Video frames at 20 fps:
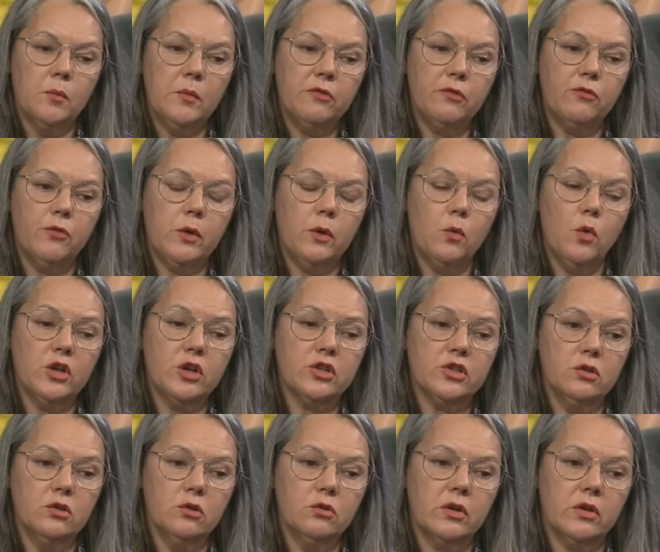If we were
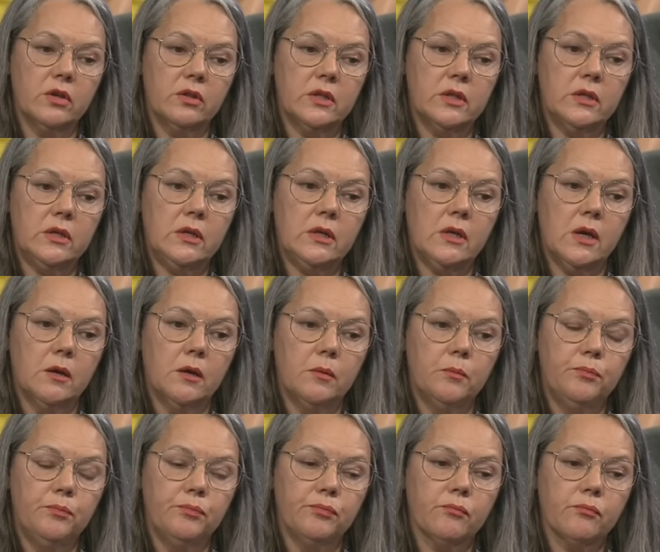to look at
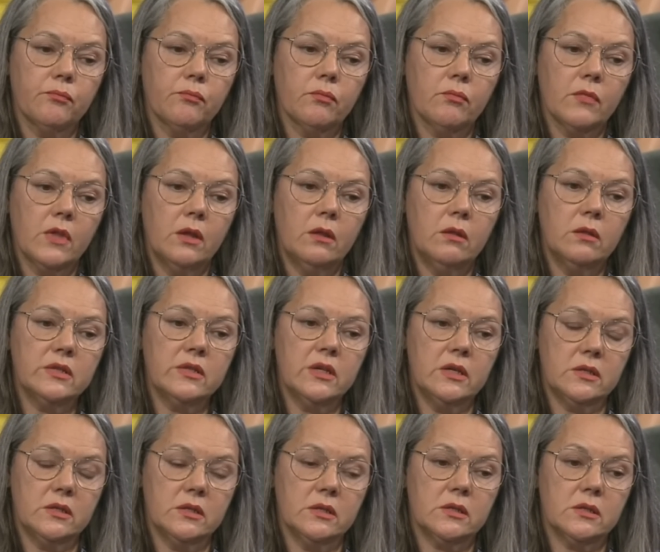the
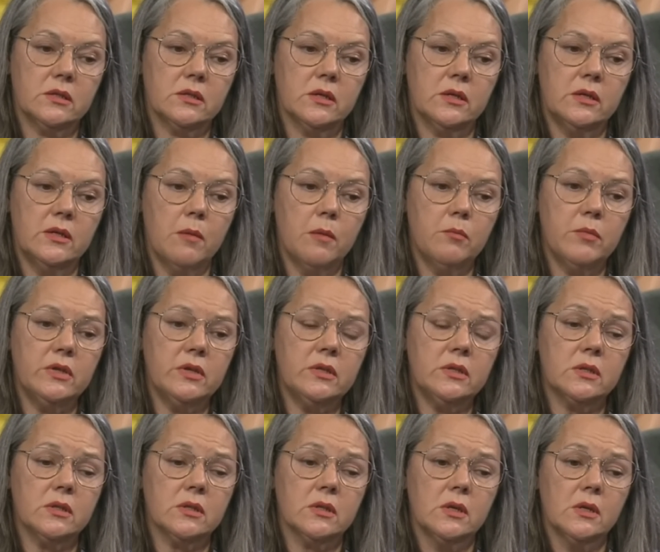census
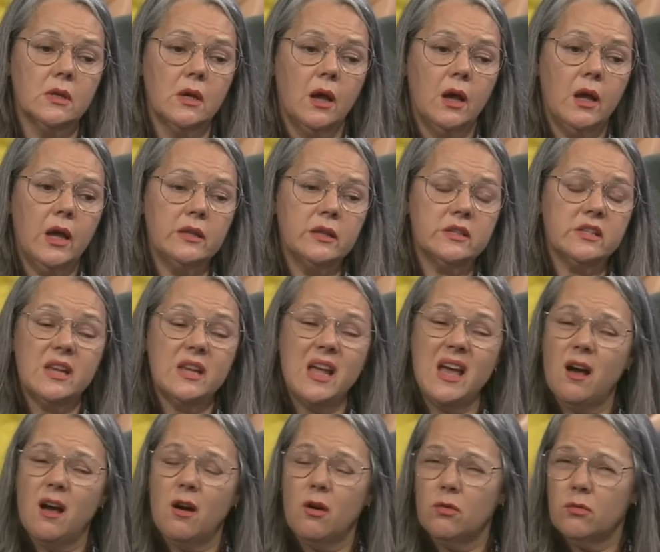numbers, it's
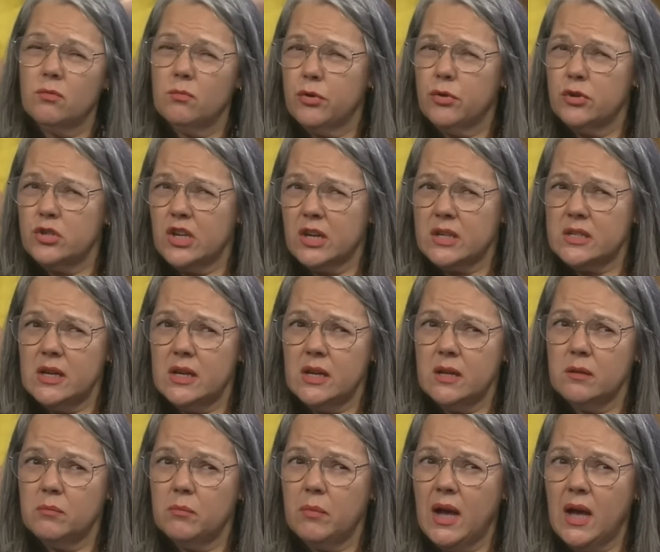now
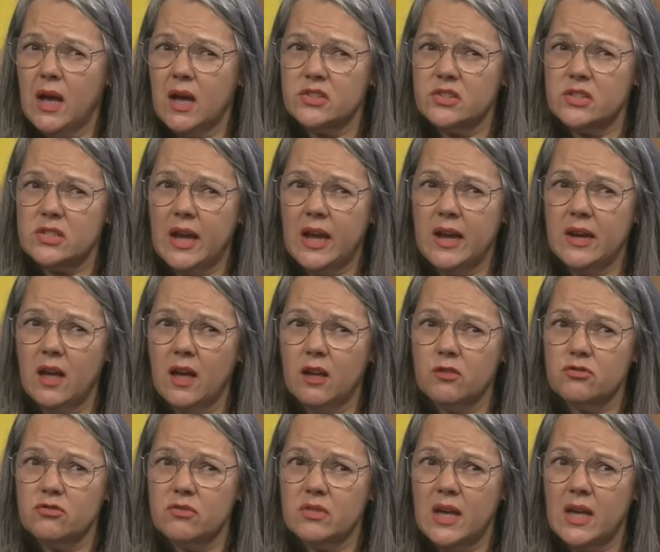projecting past
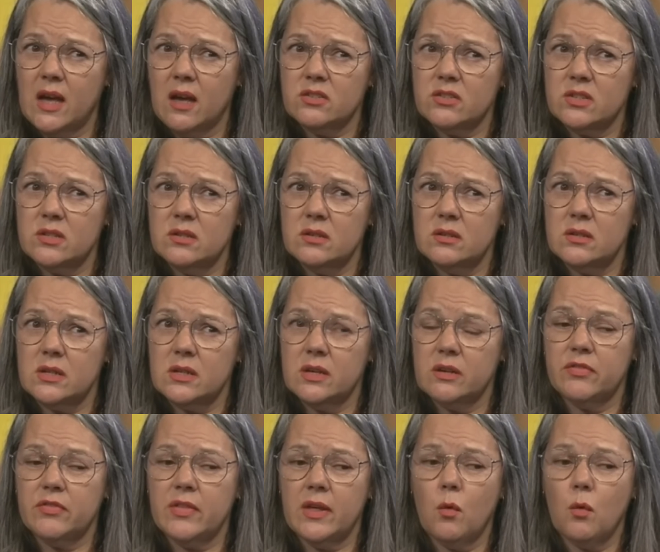800,000.
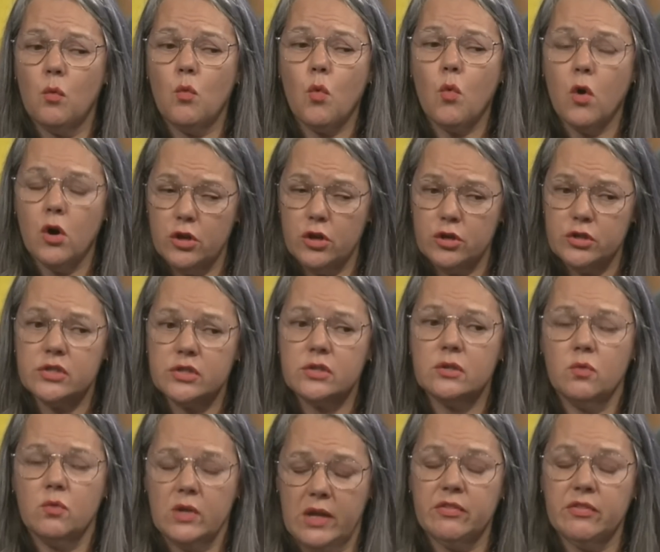If there was
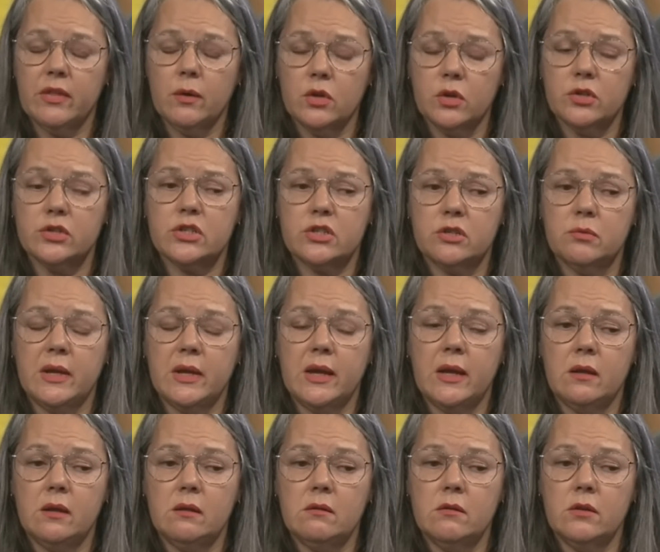to
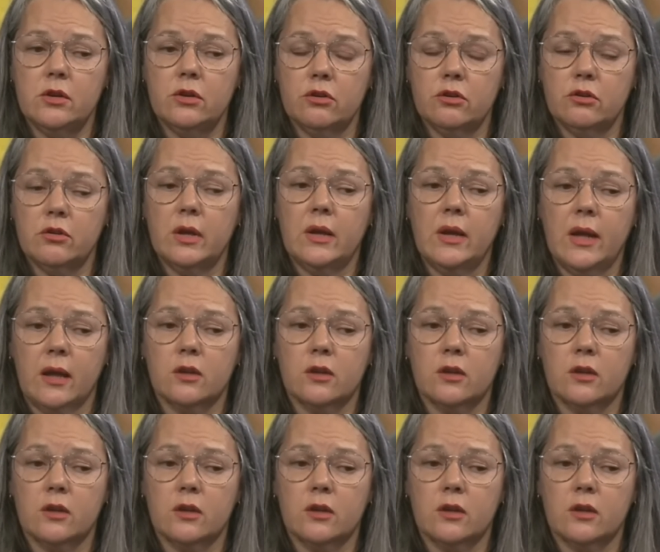be, you know, an